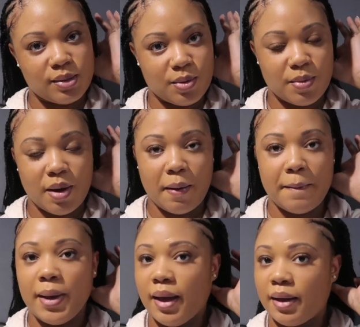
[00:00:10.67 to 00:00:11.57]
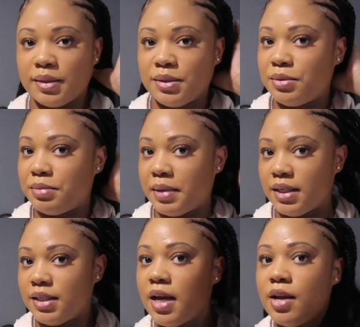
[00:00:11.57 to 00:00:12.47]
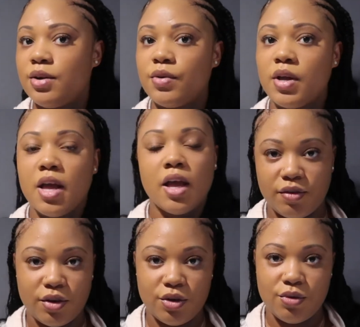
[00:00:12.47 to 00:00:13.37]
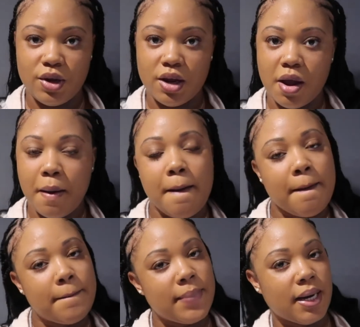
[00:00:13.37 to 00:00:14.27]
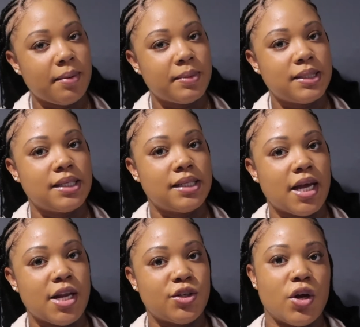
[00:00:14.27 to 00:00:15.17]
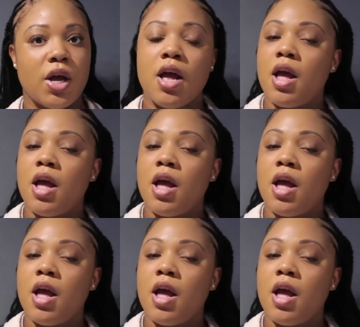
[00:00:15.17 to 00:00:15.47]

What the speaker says: welcome back to my channel. If you're new here, my name is Cassandra.